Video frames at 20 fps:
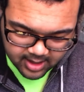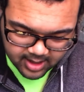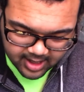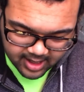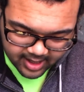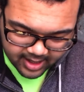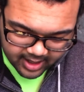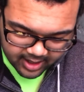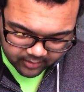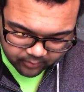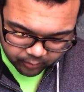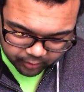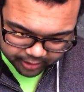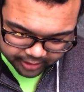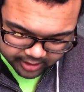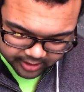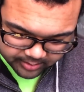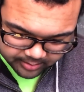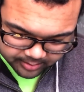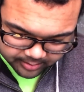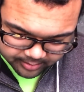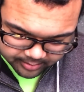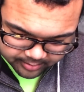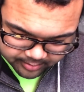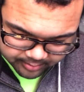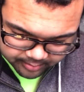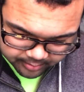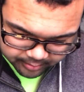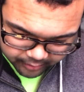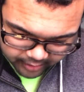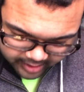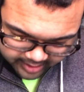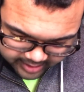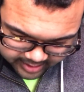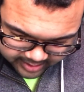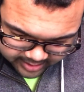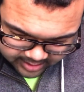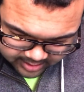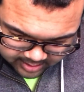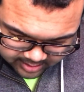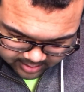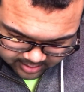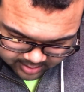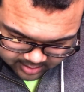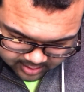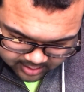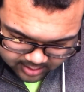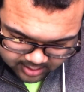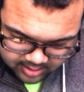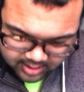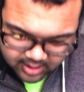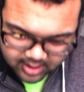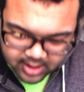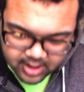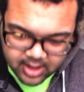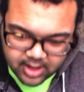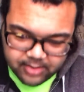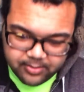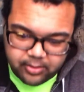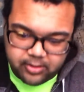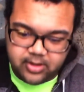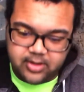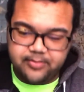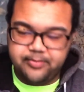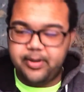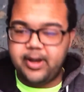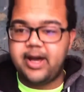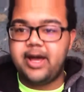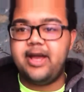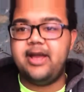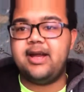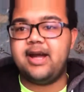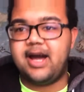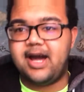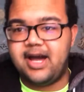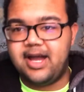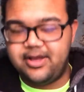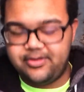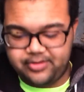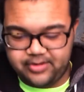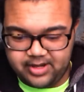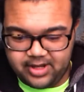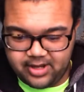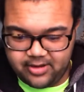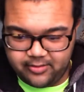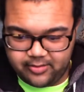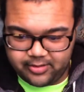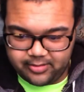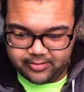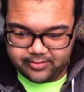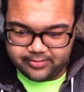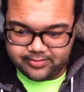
And William Brennan, appointed by Eisenhower.